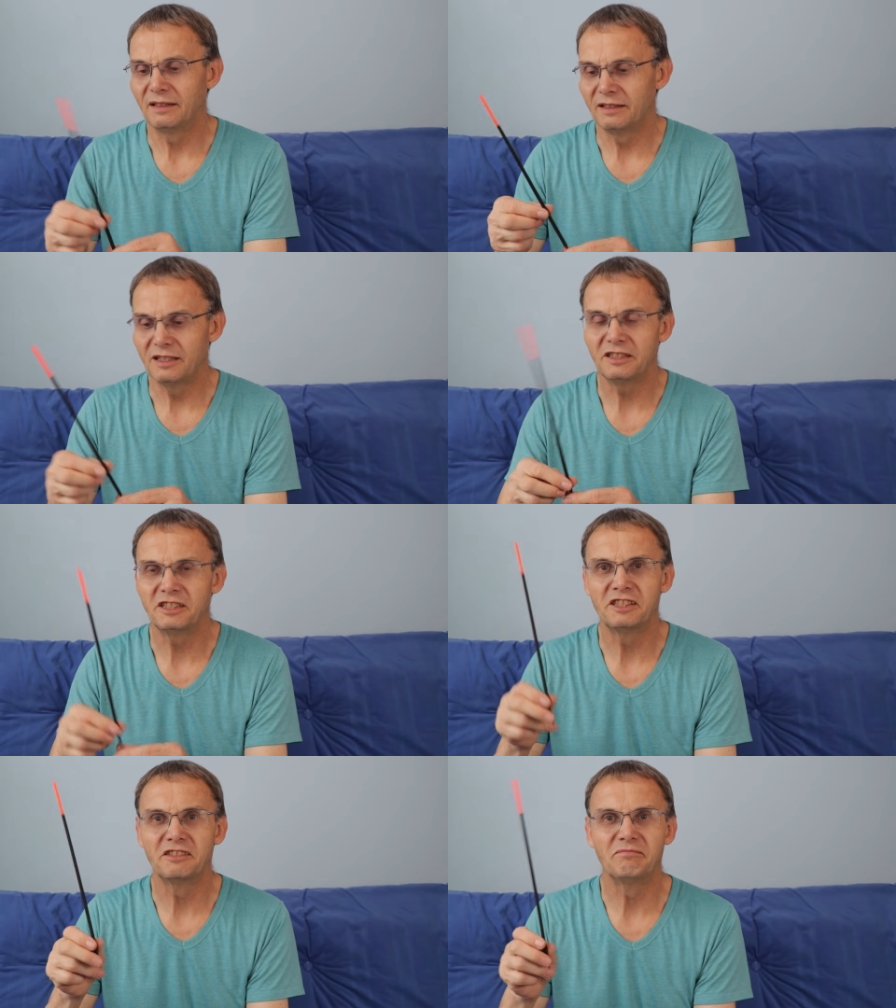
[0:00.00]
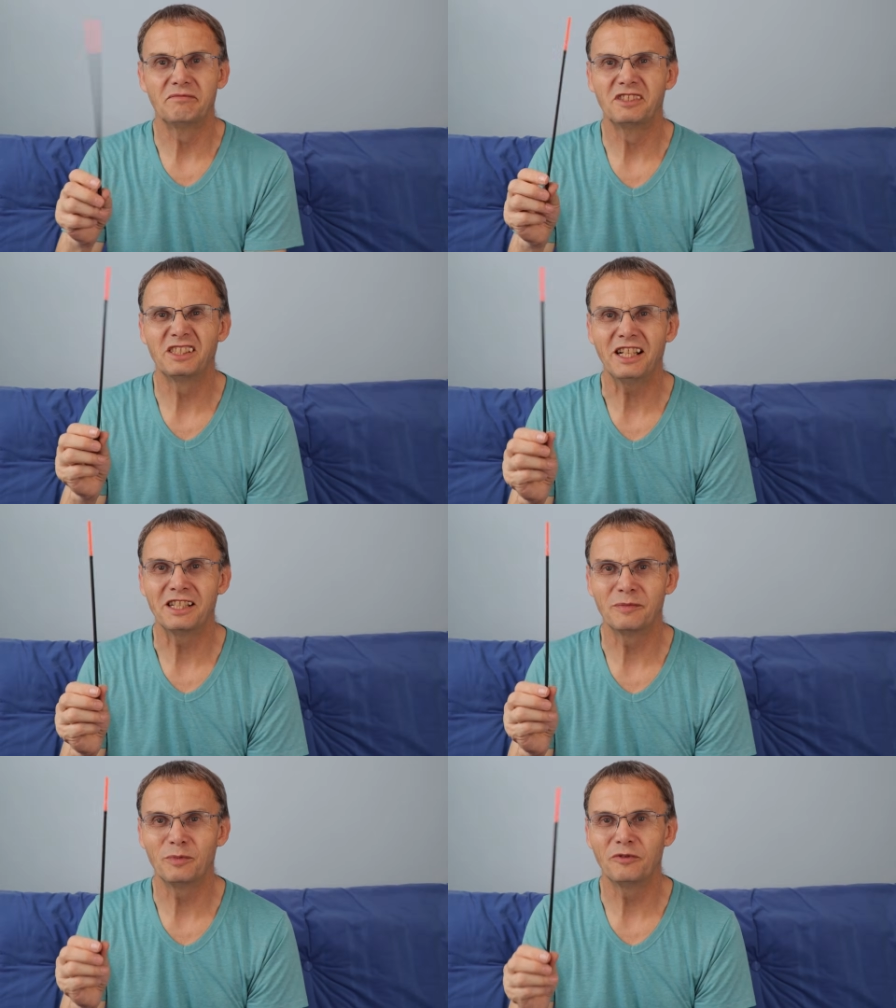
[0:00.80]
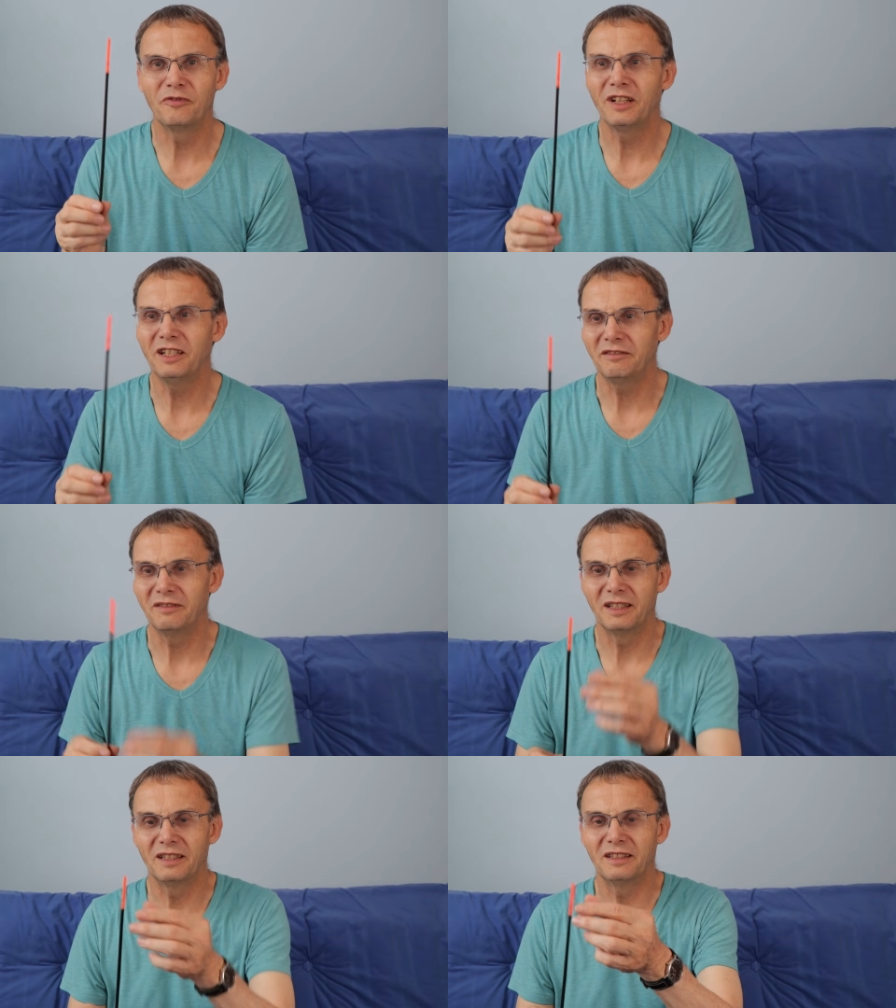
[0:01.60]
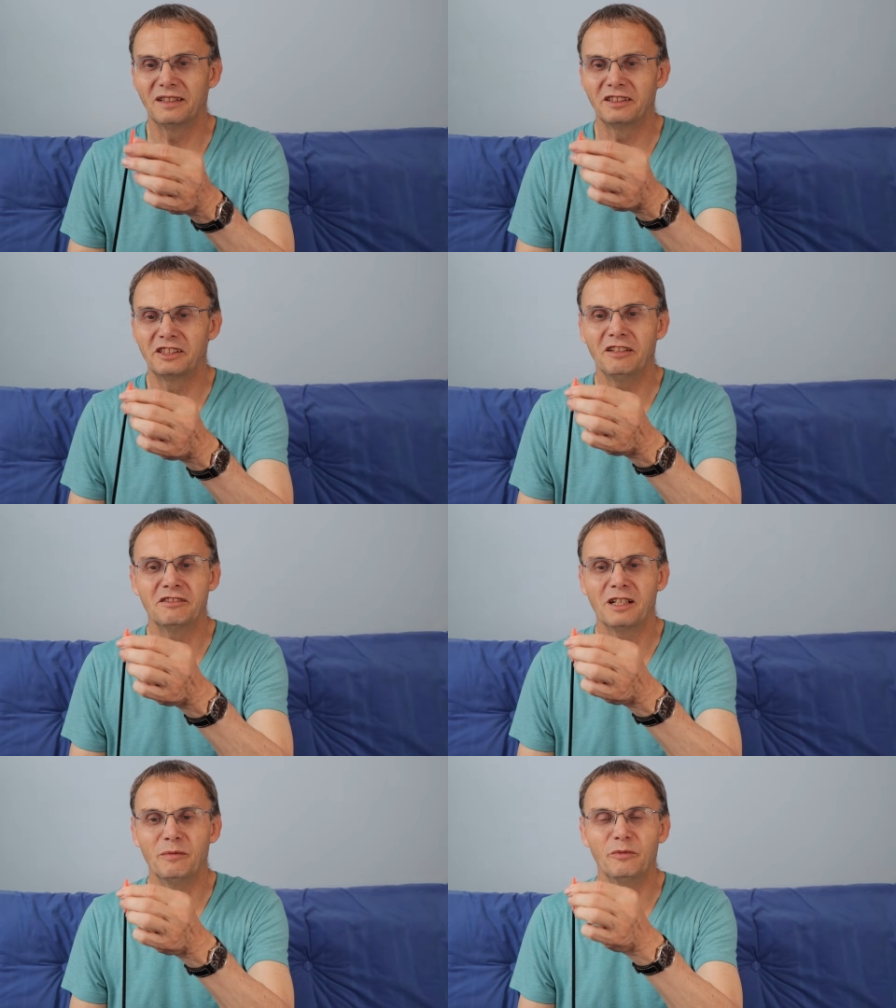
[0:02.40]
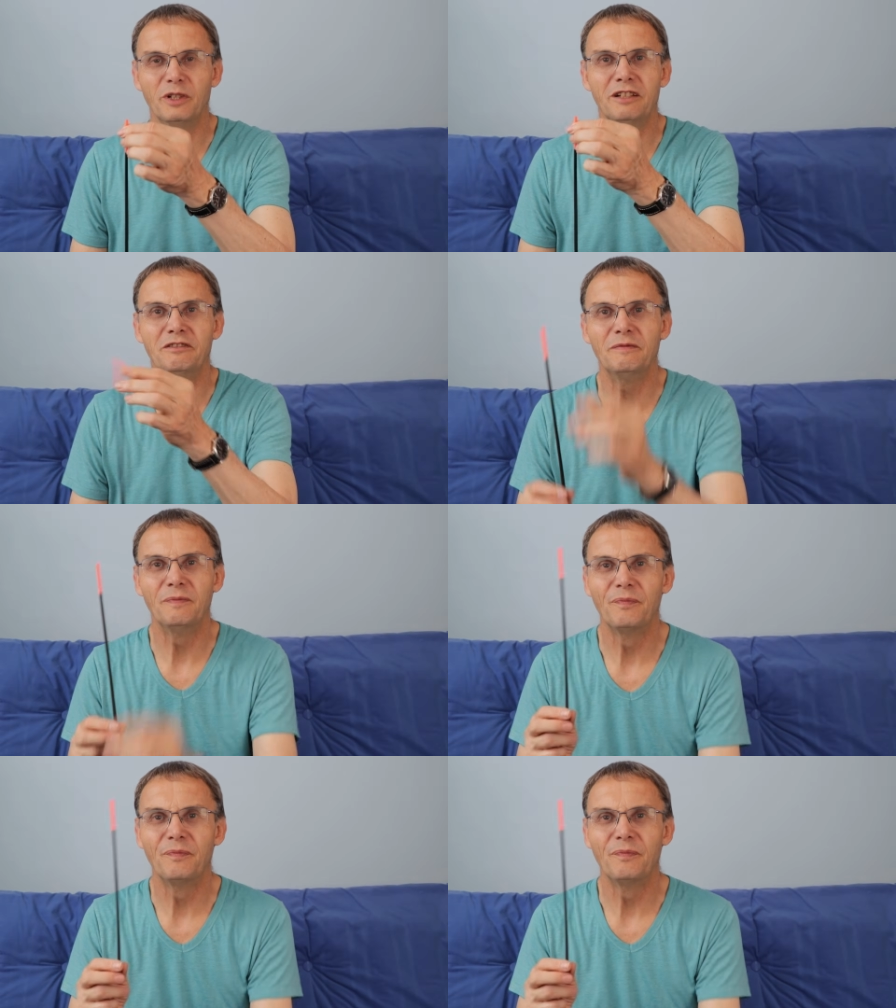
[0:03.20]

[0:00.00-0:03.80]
Nice sensible float, shows up well,